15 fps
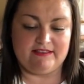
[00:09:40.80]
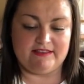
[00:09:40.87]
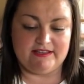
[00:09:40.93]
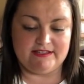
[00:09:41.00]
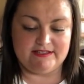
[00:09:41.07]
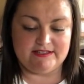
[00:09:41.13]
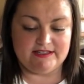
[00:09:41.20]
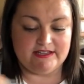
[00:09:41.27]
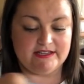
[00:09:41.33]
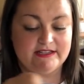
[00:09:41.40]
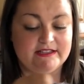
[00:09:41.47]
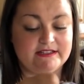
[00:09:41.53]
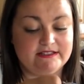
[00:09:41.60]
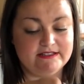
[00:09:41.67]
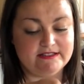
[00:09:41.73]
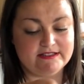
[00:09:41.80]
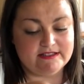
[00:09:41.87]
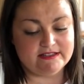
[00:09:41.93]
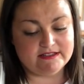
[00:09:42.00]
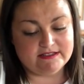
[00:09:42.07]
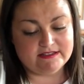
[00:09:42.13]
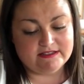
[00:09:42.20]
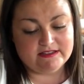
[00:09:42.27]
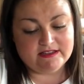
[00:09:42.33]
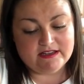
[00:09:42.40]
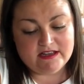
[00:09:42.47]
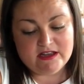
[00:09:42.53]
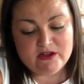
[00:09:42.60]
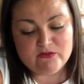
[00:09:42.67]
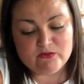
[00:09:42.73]
This is
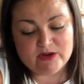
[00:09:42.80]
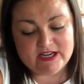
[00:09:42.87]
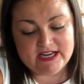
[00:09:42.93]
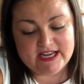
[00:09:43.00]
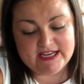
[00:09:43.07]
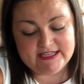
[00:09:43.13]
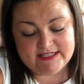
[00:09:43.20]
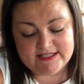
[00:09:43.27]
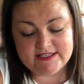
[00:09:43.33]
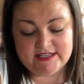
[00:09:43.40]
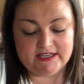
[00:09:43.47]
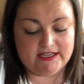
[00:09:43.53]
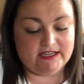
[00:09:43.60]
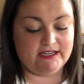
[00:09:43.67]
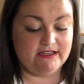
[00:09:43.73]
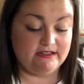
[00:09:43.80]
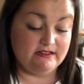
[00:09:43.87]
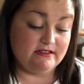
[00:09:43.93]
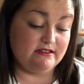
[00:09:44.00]
Renee C.